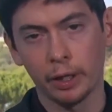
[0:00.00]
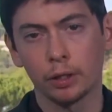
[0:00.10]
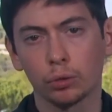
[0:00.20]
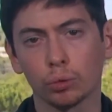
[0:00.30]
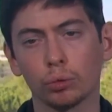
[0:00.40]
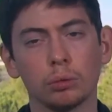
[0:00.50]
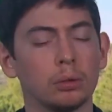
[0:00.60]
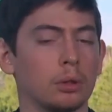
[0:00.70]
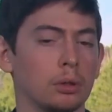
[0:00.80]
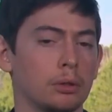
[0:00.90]
Then
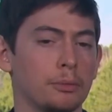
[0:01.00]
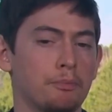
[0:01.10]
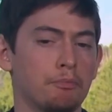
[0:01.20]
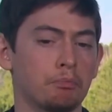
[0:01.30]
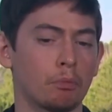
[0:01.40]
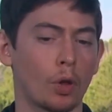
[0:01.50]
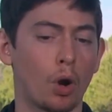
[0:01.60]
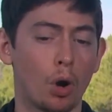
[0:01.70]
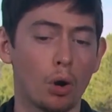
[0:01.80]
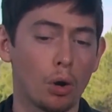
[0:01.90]
again, to develop
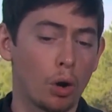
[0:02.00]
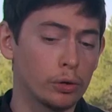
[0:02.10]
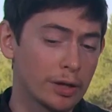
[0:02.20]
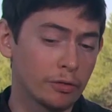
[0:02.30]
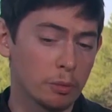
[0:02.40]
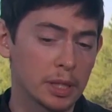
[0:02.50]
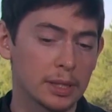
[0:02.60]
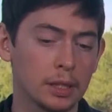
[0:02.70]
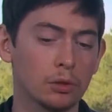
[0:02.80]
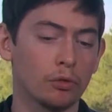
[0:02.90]
concepts describing
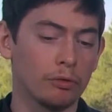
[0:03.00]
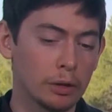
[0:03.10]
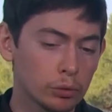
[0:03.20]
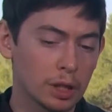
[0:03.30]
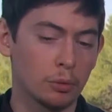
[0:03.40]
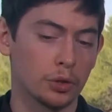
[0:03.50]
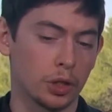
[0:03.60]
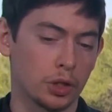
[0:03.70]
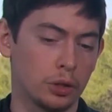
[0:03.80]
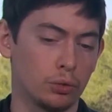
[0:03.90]
reality in a very
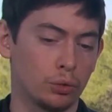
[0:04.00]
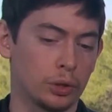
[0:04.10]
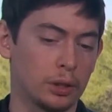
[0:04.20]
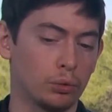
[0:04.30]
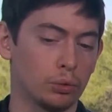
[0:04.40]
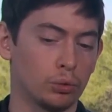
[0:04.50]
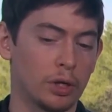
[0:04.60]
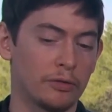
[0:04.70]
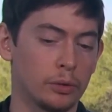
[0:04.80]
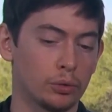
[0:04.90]
abstract way,
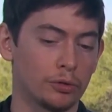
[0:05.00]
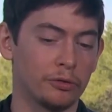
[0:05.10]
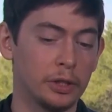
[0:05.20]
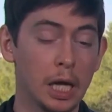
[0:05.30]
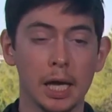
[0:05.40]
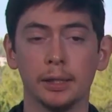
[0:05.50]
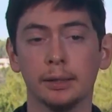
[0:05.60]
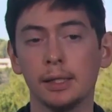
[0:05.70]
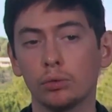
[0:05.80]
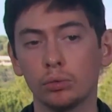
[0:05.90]
we will reach out for
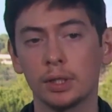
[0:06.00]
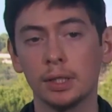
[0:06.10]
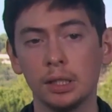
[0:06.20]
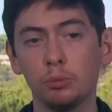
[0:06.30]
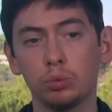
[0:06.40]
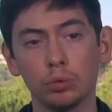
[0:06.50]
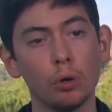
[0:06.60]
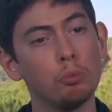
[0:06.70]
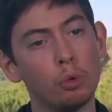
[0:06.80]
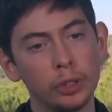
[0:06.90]
philosophy.
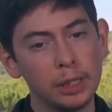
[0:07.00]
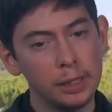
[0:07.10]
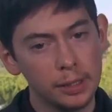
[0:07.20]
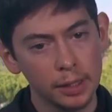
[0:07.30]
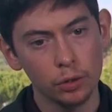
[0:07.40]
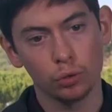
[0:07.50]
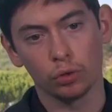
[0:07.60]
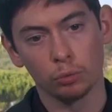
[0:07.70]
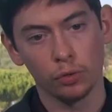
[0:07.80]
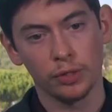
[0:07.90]
That's what knowledge
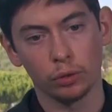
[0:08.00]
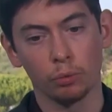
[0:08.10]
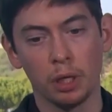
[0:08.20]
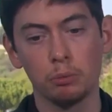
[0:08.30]
engineers do.